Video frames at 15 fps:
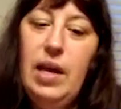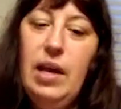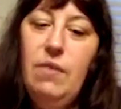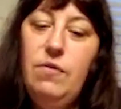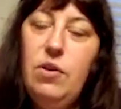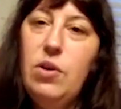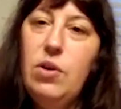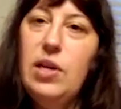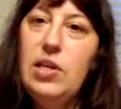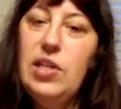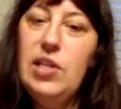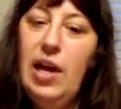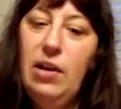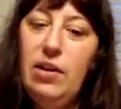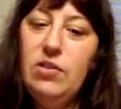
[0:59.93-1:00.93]
If you could
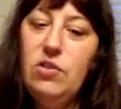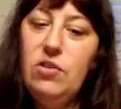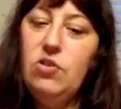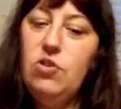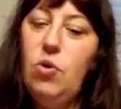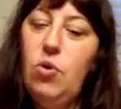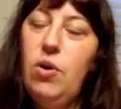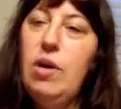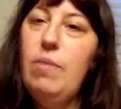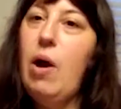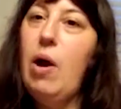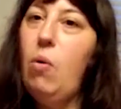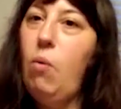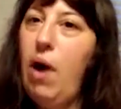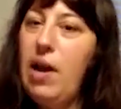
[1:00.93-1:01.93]
tell us a story
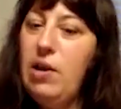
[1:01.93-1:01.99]
about why